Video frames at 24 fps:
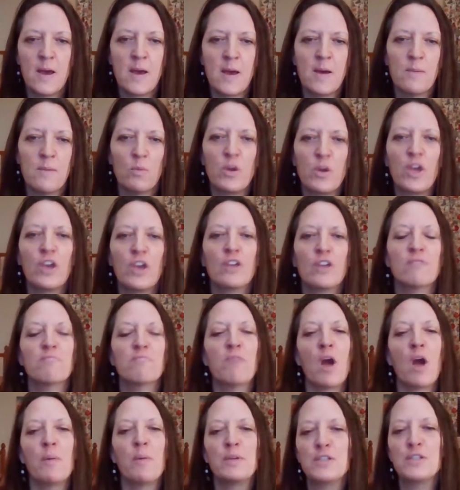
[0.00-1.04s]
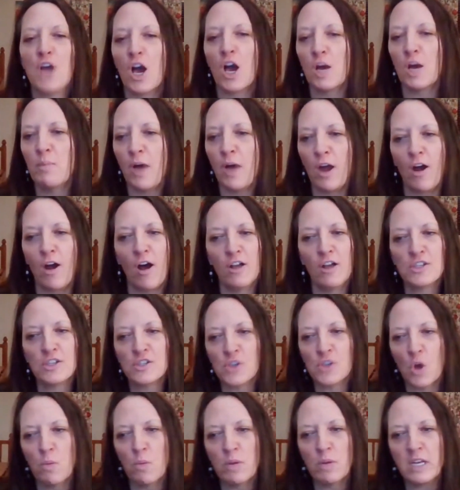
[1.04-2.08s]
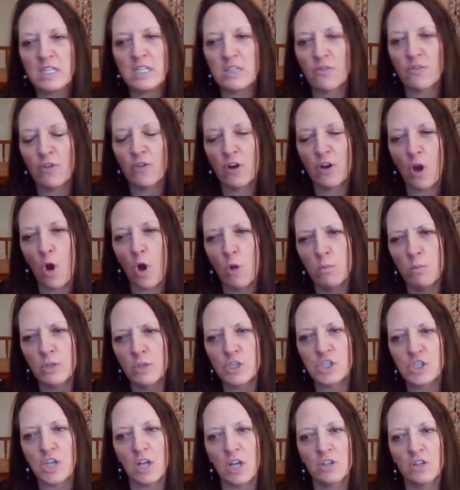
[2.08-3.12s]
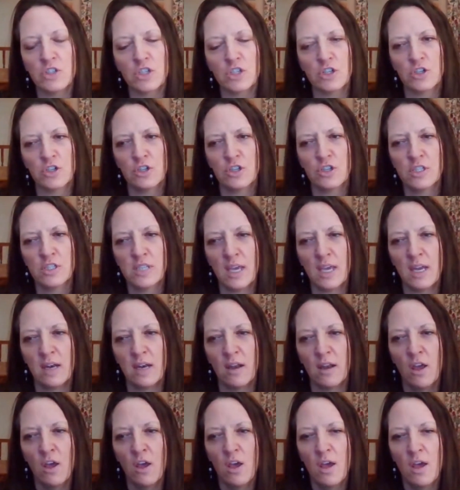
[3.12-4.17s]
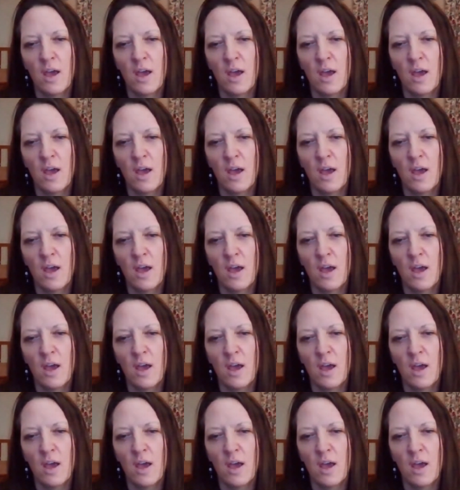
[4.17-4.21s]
We could probably talk about so many different homeless shelters and